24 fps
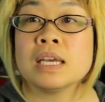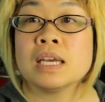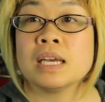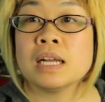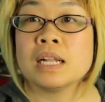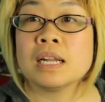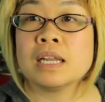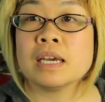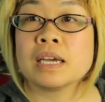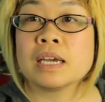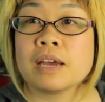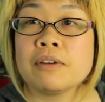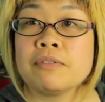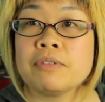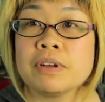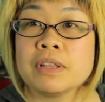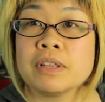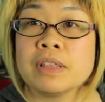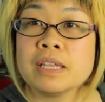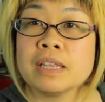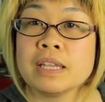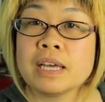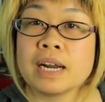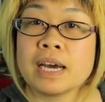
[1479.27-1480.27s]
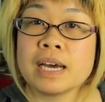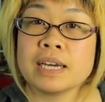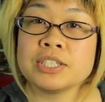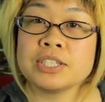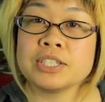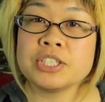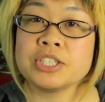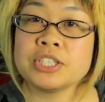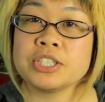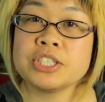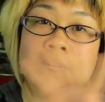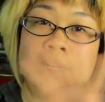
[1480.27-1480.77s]
like everything that I
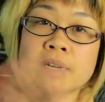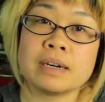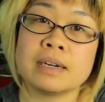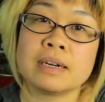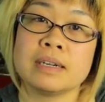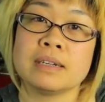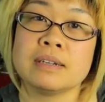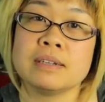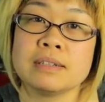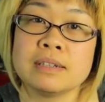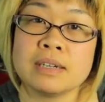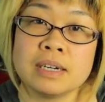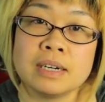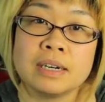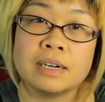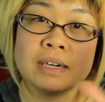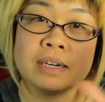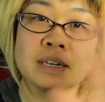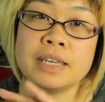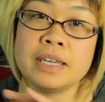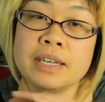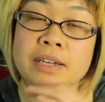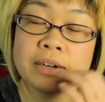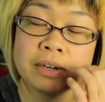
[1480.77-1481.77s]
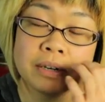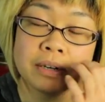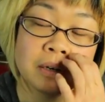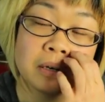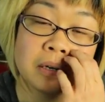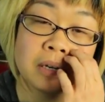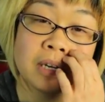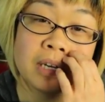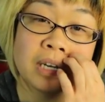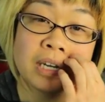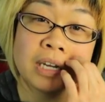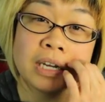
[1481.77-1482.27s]
shared here
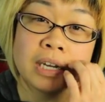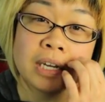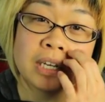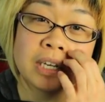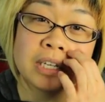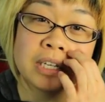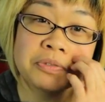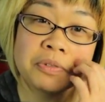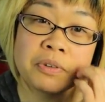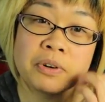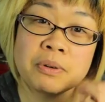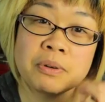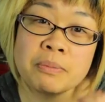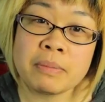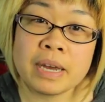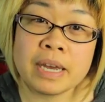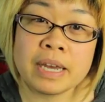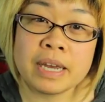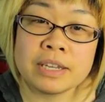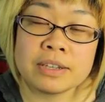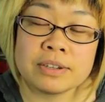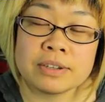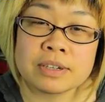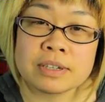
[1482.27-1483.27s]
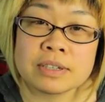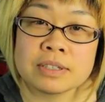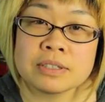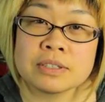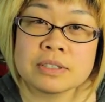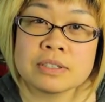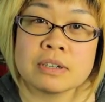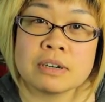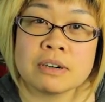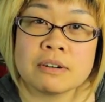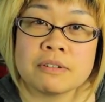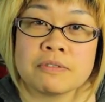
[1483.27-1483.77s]
is from my years
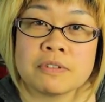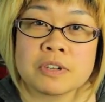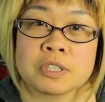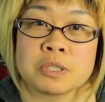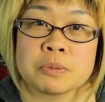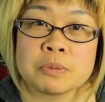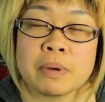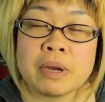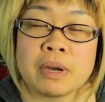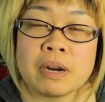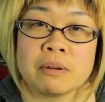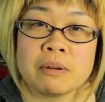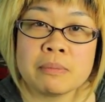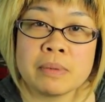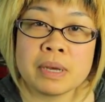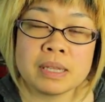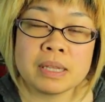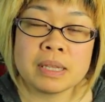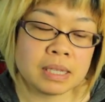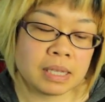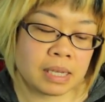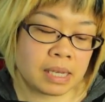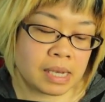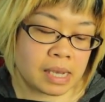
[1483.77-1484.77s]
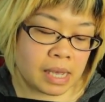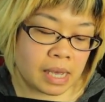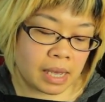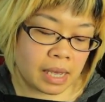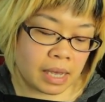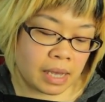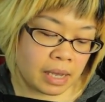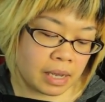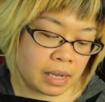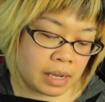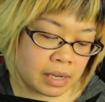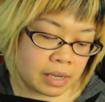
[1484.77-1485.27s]
of experimenting
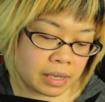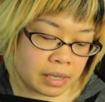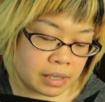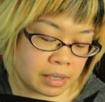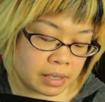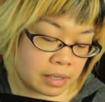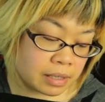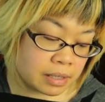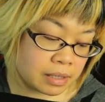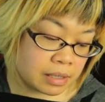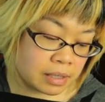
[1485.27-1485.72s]
and